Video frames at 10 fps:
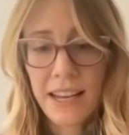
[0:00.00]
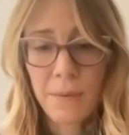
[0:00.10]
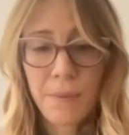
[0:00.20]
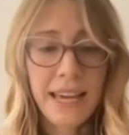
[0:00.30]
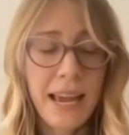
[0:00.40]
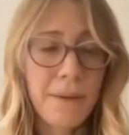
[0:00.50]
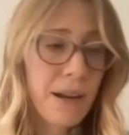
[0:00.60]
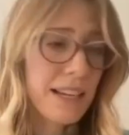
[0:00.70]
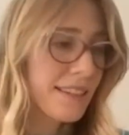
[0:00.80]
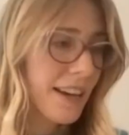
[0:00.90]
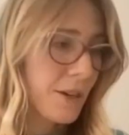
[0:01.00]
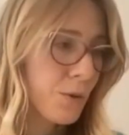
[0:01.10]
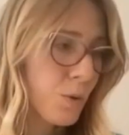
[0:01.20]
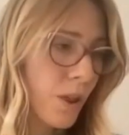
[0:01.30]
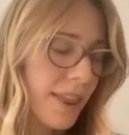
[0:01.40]
And it became my
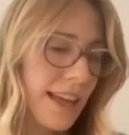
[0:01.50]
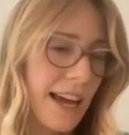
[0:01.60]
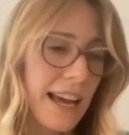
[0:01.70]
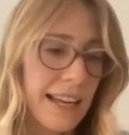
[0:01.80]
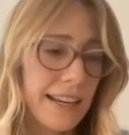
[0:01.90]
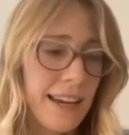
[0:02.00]
schedule of that